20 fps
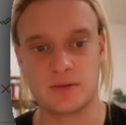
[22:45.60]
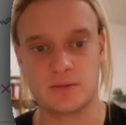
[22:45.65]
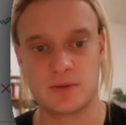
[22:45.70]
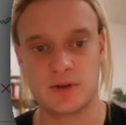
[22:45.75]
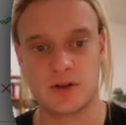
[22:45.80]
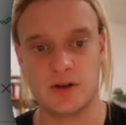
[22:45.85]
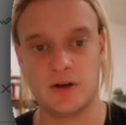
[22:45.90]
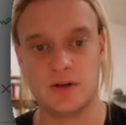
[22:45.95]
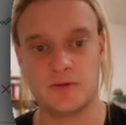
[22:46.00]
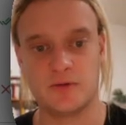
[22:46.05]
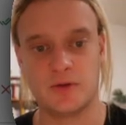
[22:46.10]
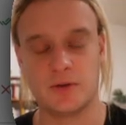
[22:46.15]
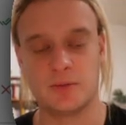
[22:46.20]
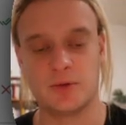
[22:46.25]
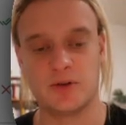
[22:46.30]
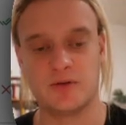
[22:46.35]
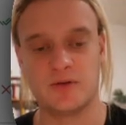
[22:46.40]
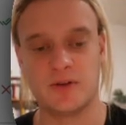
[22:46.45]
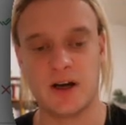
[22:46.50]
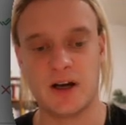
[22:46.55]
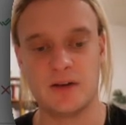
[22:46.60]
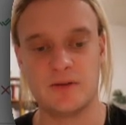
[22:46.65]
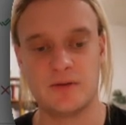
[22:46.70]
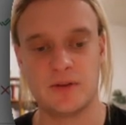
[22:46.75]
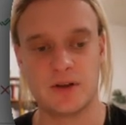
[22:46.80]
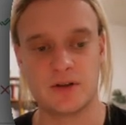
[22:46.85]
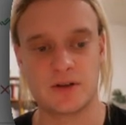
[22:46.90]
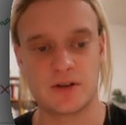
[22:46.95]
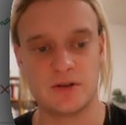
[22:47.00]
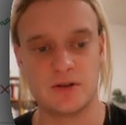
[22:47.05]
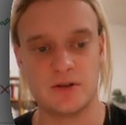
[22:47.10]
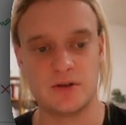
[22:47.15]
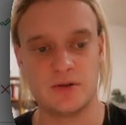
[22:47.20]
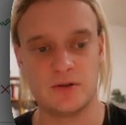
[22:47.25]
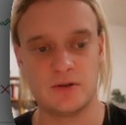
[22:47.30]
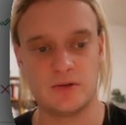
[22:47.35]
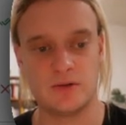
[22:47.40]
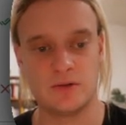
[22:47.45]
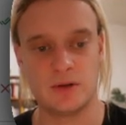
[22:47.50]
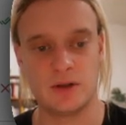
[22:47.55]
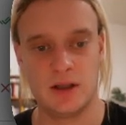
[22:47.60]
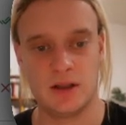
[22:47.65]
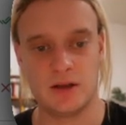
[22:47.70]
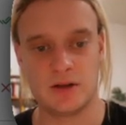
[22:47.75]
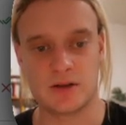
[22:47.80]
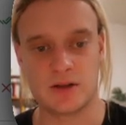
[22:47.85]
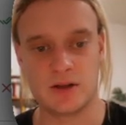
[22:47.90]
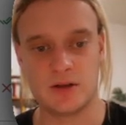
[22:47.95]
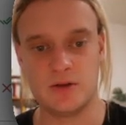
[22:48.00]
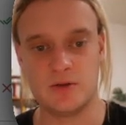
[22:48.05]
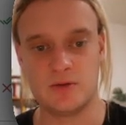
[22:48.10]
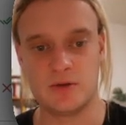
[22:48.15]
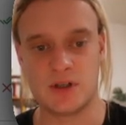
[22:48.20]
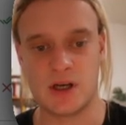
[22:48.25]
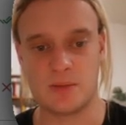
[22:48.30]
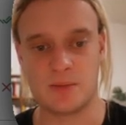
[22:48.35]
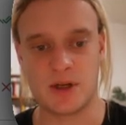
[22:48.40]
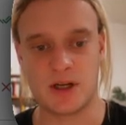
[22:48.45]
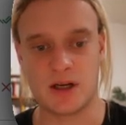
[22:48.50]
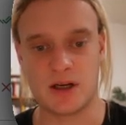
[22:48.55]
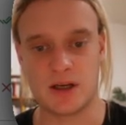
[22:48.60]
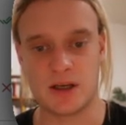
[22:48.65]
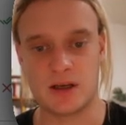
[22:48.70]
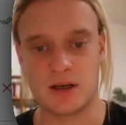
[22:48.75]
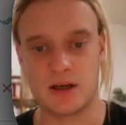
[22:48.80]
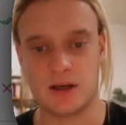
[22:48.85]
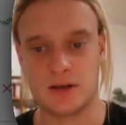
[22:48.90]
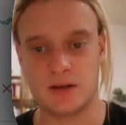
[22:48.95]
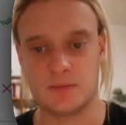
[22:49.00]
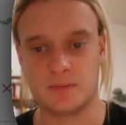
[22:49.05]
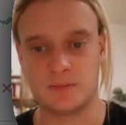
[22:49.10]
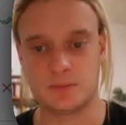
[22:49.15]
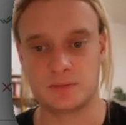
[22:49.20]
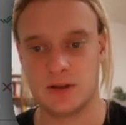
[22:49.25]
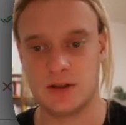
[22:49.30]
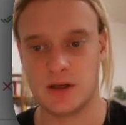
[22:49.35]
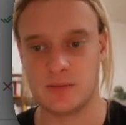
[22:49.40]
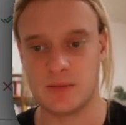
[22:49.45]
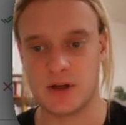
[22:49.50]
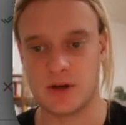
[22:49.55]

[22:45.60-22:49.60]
Sonnet 4.5. There's the new Gemini